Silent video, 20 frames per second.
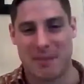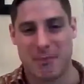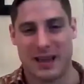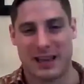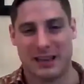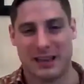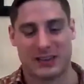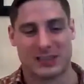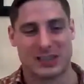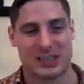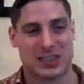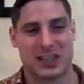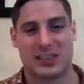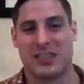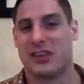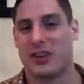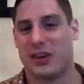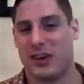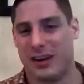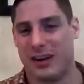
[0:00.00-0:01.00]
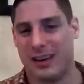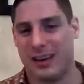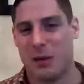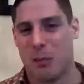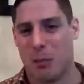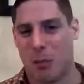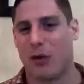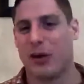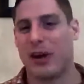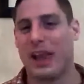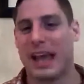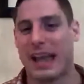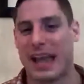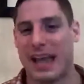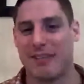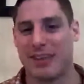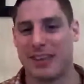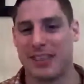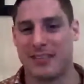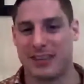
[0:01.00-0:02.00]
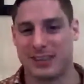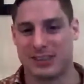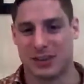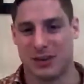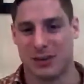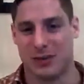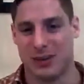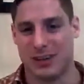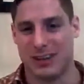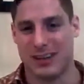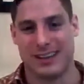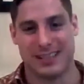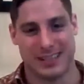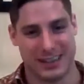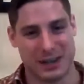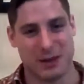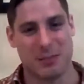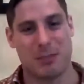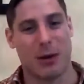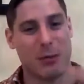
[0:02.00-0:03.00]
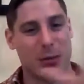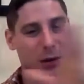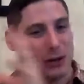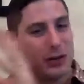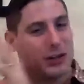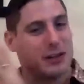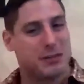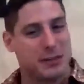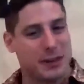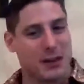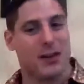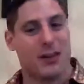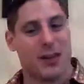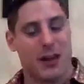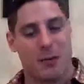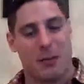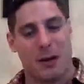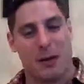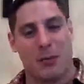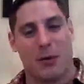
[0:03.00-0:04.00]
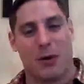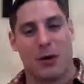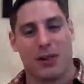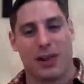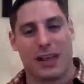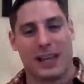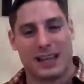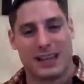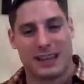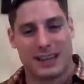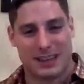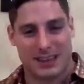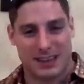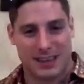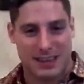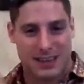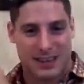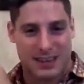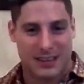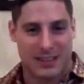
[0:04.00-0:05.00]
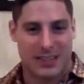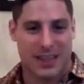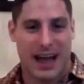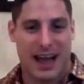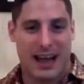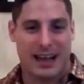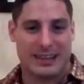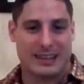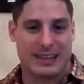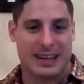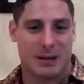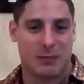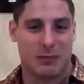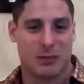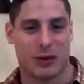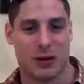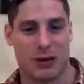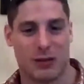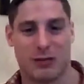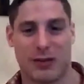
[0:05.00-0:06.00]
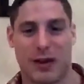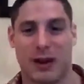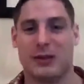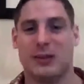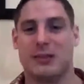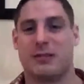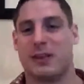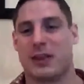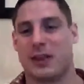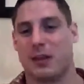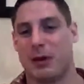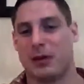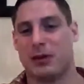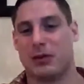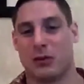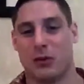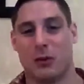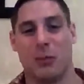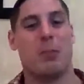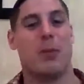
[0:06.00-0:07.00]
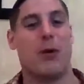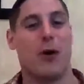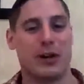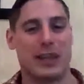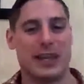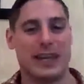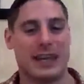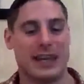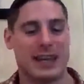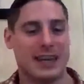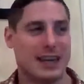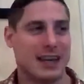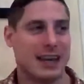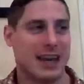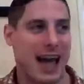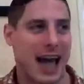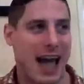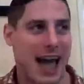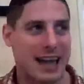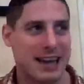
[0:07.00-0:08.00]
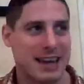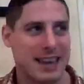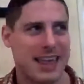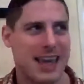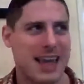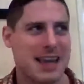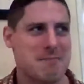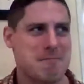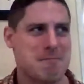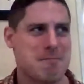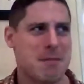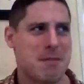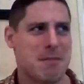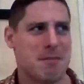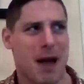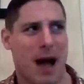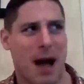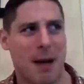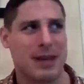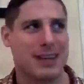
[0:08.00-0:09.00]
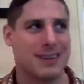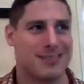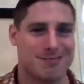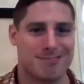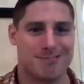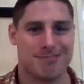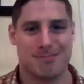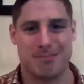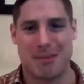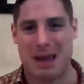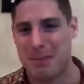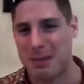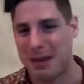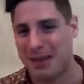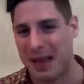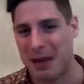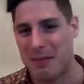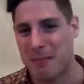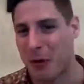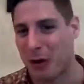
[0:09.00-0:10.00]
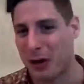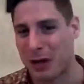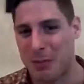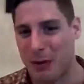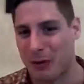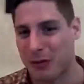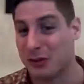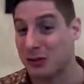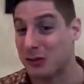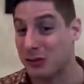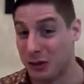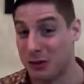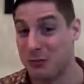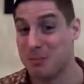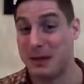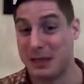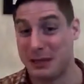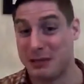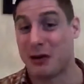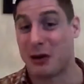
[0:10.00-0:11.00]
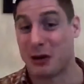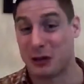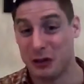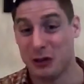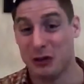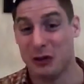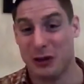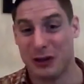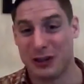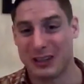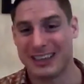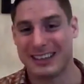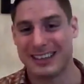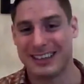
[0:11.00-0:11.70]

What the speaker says: and you're just a sort of more negative individual, then you're probably going to feel a little bit more like that in terms of how you feel about your own body. And then, I mean, maybe then bodybuilding shouldn't be for you.